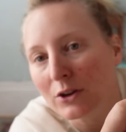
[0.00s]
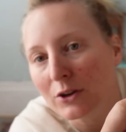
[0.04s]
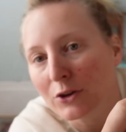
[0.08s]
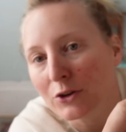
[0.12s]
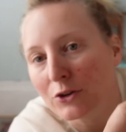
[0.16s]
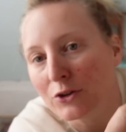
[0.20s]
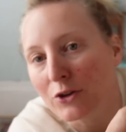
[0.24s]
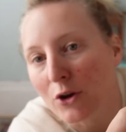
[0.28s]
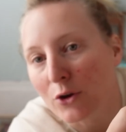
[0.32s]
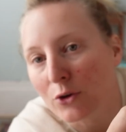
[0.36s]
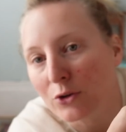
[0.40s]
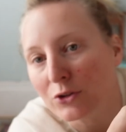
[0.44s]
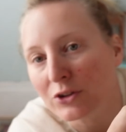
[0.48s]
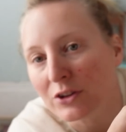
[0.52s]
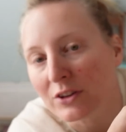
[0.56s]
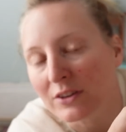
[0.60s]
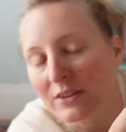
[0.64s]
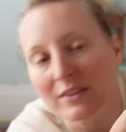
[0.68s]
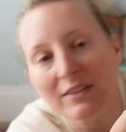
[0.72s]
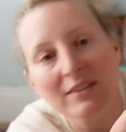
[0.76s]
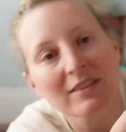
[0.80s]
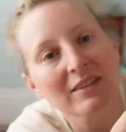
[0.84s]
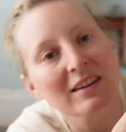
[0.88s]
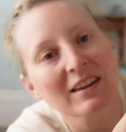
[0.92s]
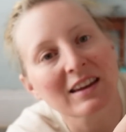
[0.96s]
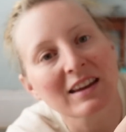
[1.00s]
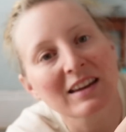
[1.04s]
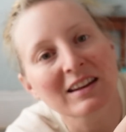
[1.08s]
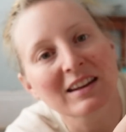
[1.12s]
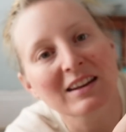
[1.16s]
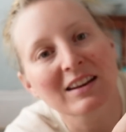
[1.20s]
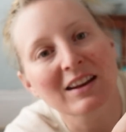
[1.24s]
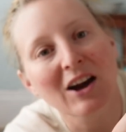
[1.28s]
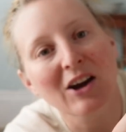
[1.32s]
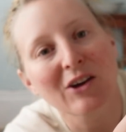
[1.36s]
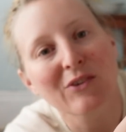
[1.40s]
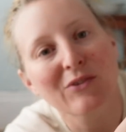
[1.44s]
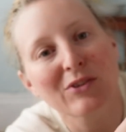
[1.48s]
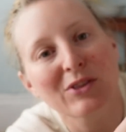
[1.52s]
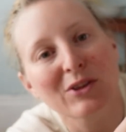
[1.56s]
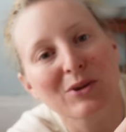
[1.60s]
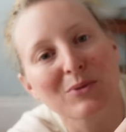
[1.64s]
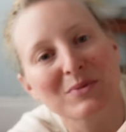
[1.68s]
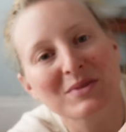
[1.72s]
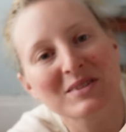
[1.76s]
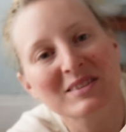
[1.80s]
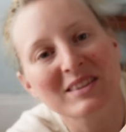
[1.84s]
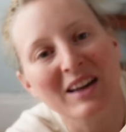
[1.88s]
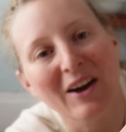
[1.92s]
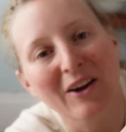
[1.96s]
notions in and of
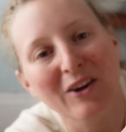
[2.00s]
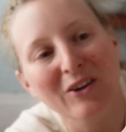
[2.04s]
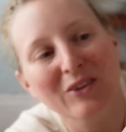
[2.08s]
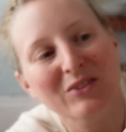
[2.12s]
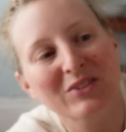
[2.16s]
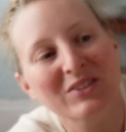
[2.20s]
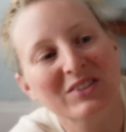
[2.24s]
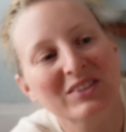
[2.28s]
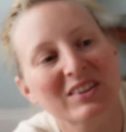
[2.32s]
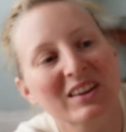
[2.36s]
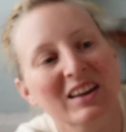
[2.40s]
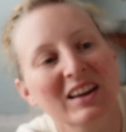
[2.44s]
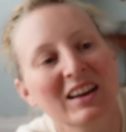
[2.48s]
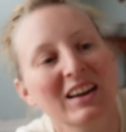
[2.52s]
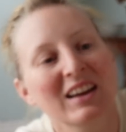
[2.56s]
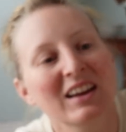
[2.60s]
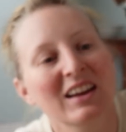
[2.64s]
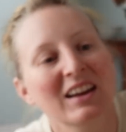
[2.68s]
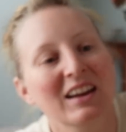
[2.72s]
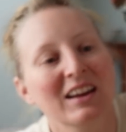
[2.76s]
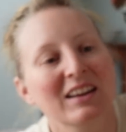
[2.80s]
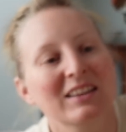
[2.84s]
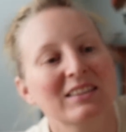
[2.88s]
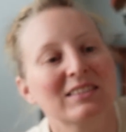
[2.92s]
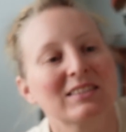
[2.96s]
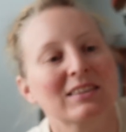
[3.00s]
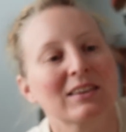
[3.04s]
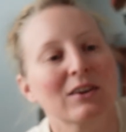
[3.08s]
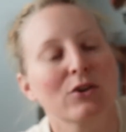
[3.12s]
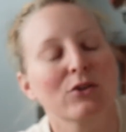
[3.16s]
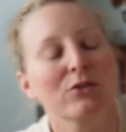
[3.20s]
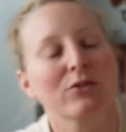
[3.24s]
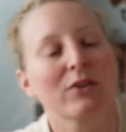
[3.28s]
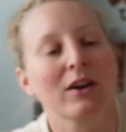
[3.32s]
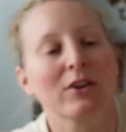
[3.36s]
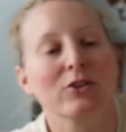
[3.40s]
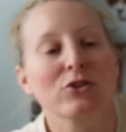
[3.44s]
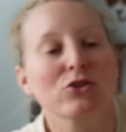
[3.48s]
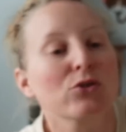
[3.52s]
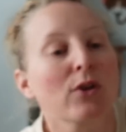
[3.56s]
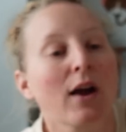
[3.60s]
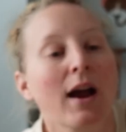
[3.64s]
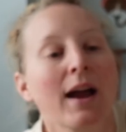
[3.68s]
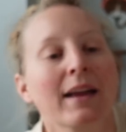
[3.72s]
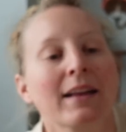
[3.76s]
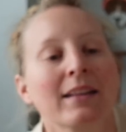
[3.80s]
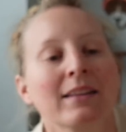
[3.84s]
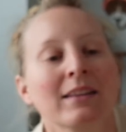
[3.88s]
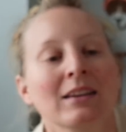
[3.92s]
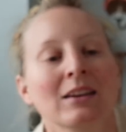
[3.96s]
themselves. It's so fun.
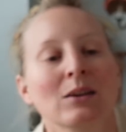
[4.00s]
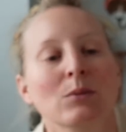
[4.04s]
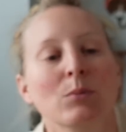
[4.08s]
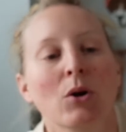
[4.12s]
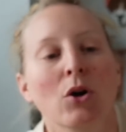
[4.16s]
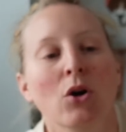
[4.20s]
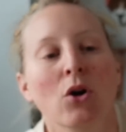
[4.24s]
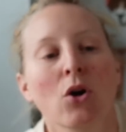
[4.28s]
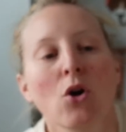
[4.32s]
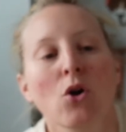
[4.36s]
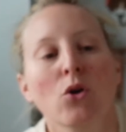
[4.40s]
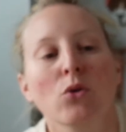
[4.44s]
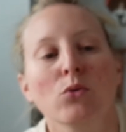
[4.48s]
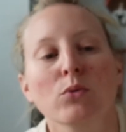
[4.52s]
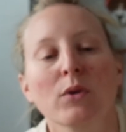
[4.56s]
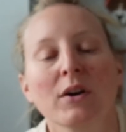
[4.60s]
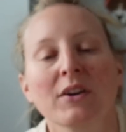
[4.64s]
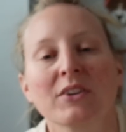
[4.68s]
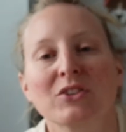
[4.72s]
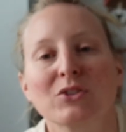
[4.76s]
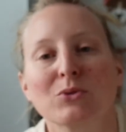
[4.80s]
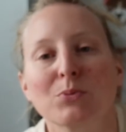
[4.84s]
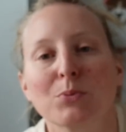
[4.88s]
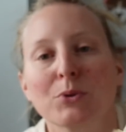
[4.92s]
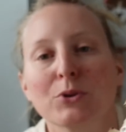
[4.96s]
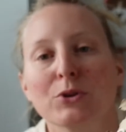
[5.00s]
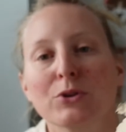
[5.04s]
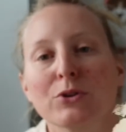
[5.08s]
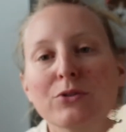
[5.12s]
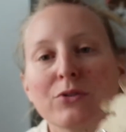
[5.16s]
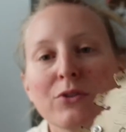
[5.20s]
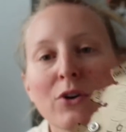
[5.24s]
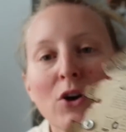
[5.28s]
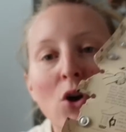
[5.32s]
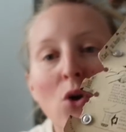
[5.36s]
Dry cleanable, rust proof,